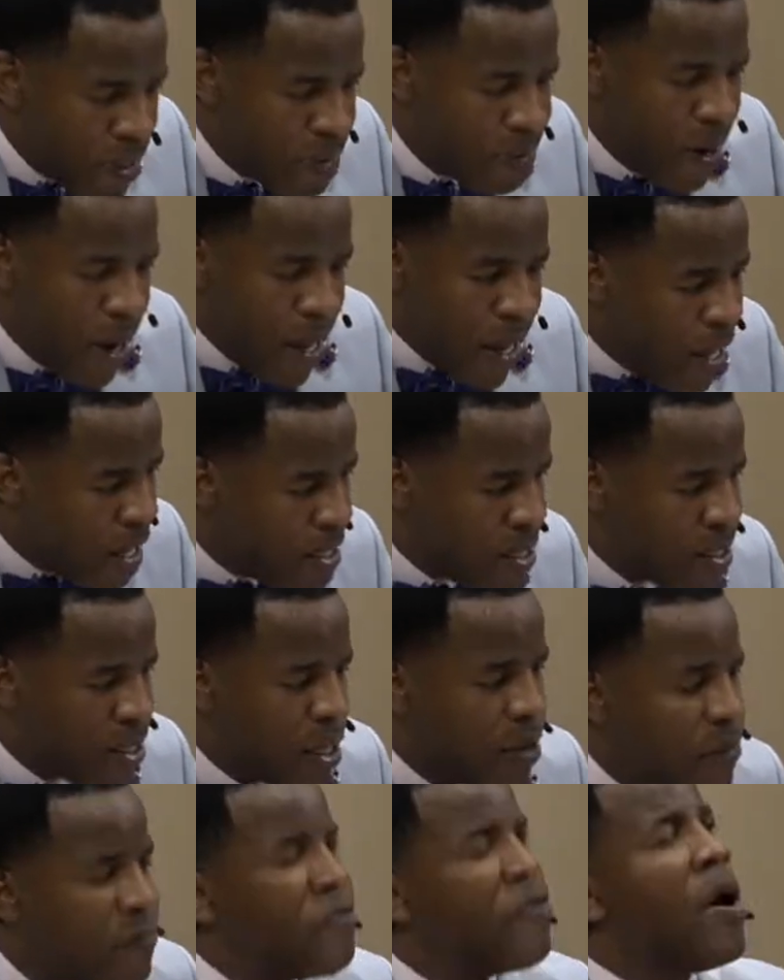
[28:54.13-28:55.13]
by anything
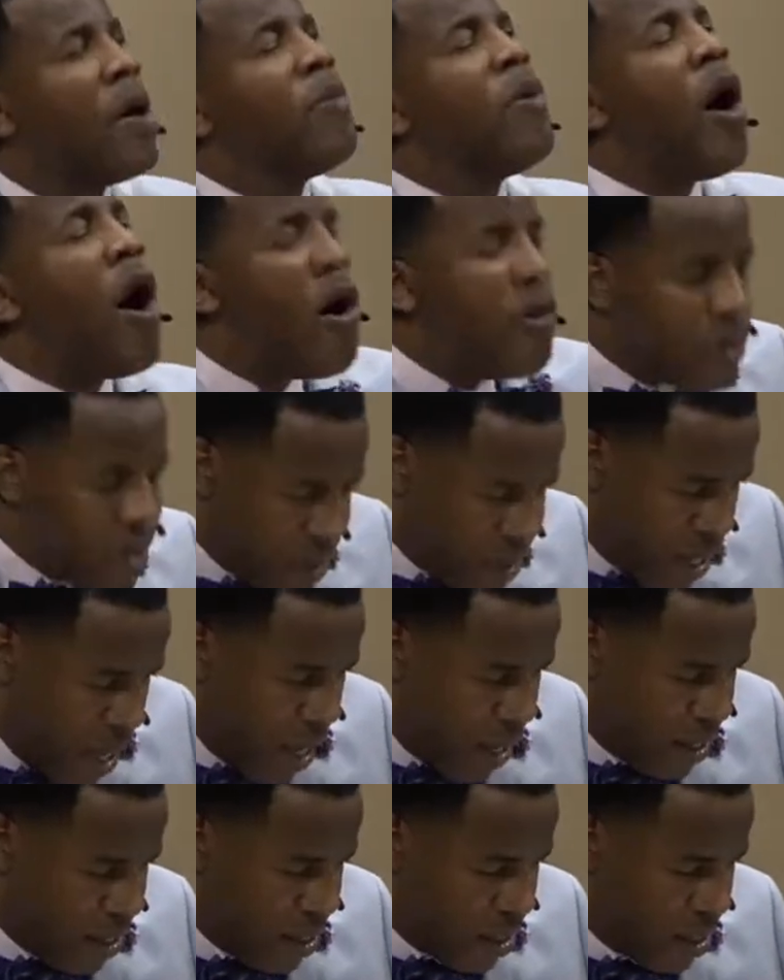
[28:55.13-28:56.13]
from outside.
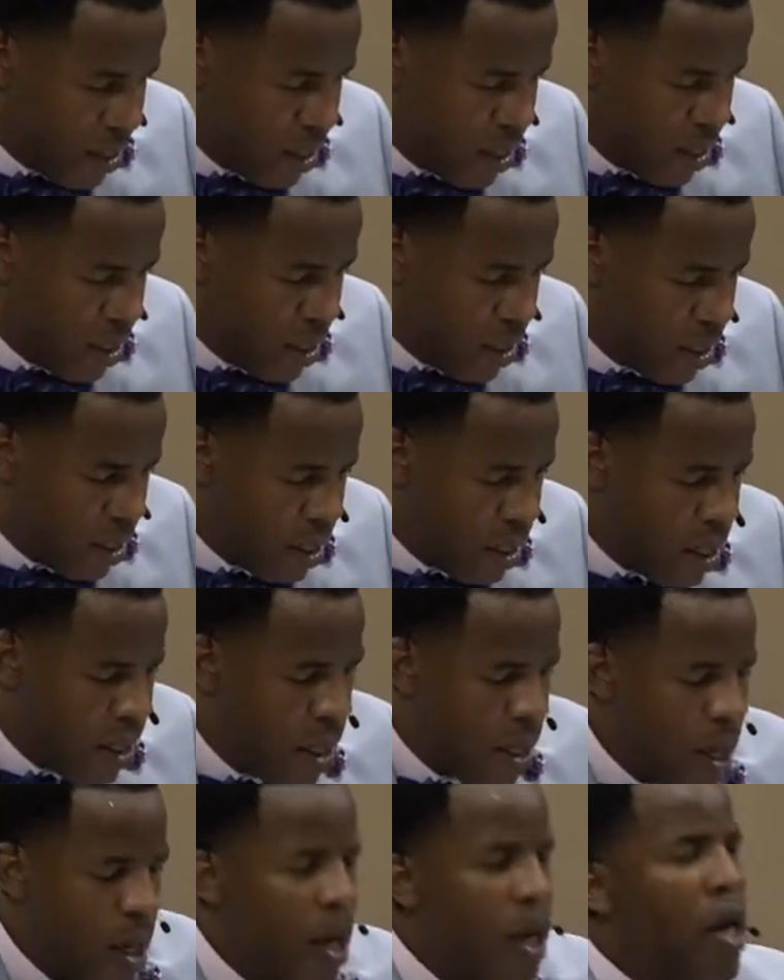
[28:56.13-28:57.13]

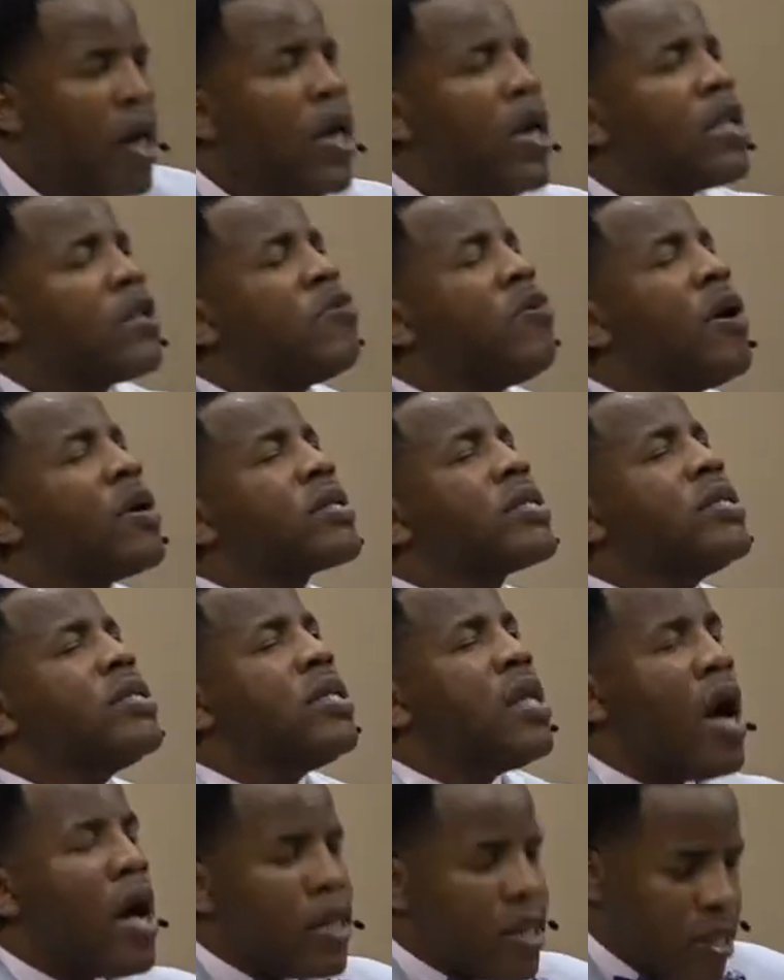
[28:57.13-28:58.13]
It was
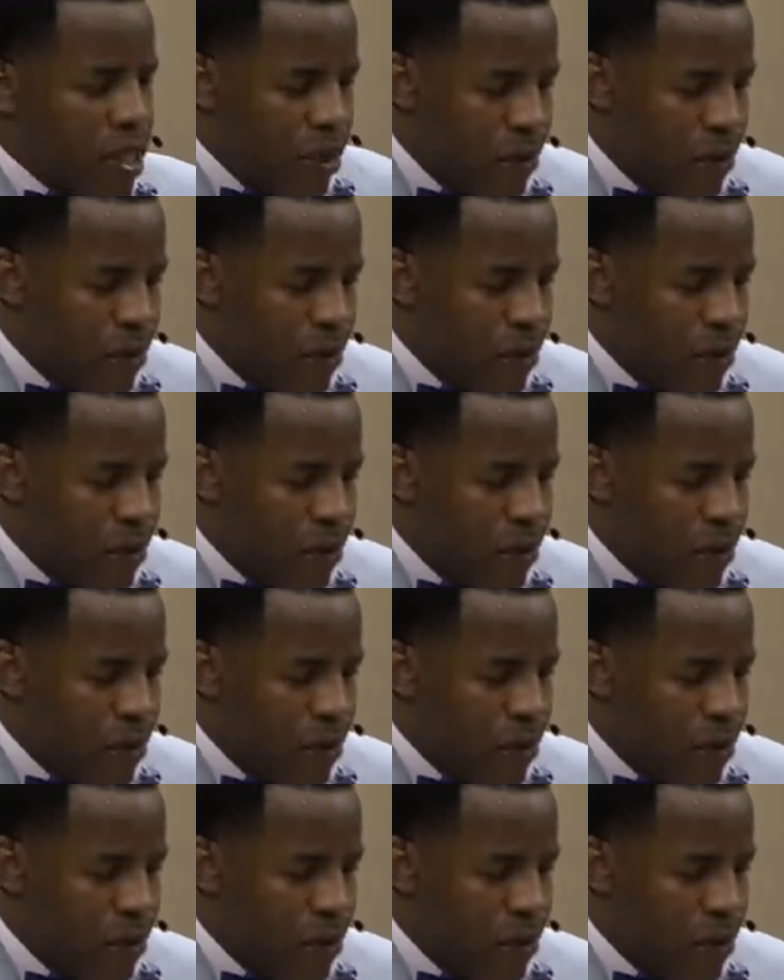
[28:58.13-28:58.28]
not the